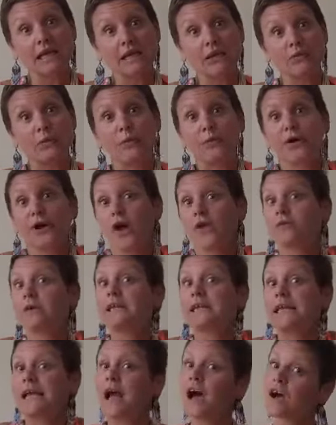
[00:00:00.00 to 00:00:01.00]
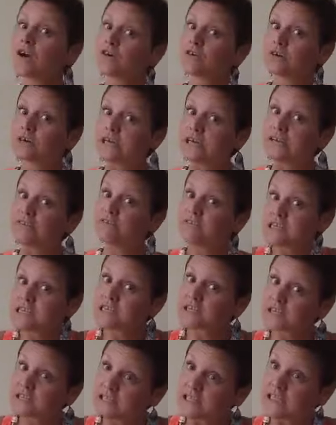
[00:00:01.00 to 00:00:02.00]
when we're not really hungry
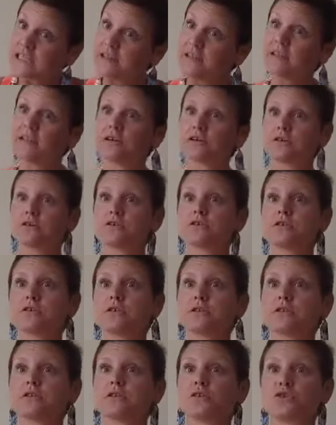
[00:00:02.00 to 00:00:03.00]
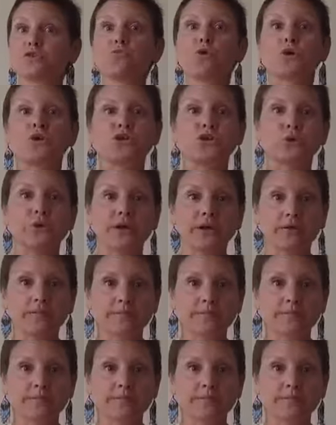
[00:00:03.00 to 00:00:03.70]
physically, then there's more to it.